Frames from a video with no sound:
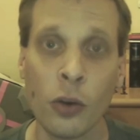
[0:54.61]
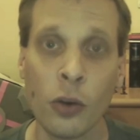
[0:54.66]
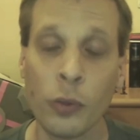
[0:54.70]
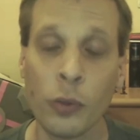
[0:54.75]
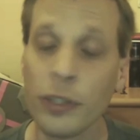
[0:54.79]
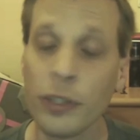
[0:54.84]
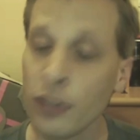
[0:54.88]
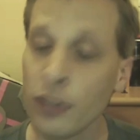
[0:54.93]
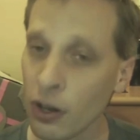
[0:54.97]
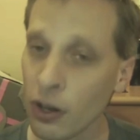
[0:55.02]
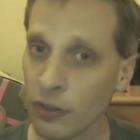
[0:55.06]

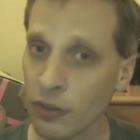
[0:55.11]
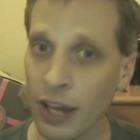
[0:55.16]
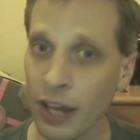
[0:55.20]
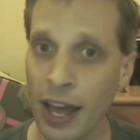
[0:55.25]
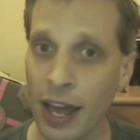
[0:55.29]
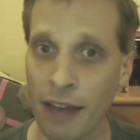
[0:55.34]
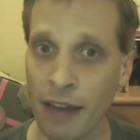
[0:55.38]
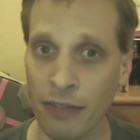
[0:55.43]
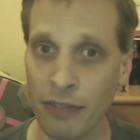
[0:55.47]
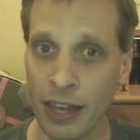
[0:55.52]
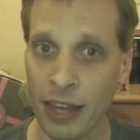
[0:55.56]
We don't
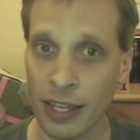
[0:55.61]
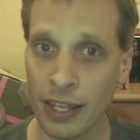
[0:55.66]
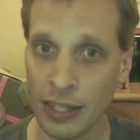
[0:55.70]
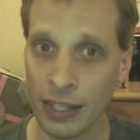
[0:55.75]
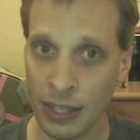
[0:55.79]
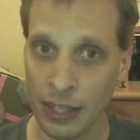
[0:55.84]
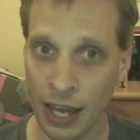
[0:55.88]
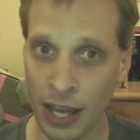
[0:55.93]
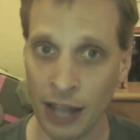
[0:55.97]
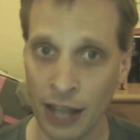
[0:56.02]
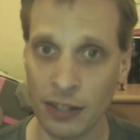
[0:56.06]
have that
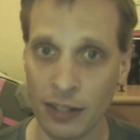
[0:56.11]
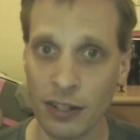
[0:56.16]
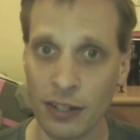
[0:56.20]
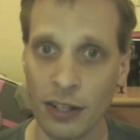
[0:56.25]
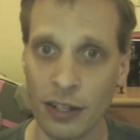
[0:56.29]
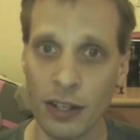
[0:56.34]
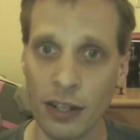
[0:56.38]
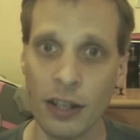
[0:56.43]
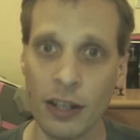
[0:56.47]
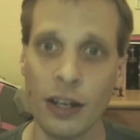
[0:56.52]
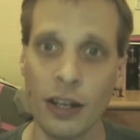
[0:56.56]
yet,
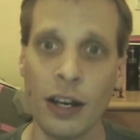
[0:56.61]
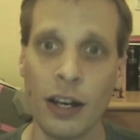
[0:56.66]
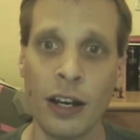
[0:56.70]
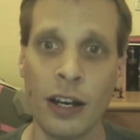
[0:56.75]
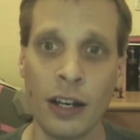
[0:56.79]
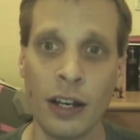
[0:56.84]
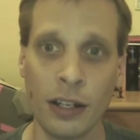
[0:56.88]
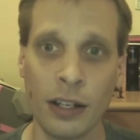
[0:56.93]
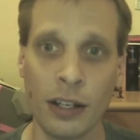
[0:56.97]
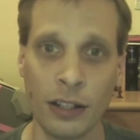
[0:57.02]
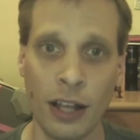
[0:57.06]

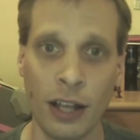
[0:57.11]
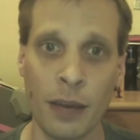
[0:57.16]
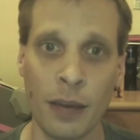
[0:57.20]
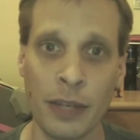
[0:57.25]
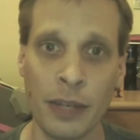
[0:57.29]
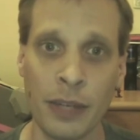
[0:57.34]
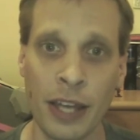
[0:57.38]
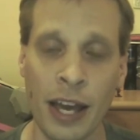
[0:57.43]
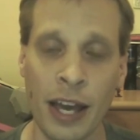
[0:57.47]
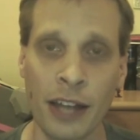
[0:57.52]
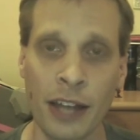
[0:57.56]

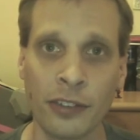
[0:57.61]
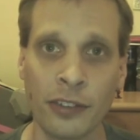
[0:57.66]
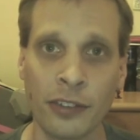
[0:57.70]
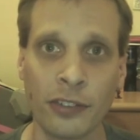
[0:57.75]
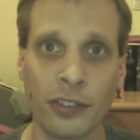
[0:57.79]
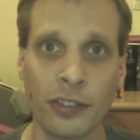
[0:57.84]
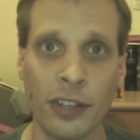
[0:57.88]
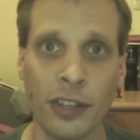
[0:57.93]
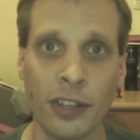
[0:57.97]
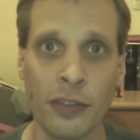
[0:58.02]
Globby asks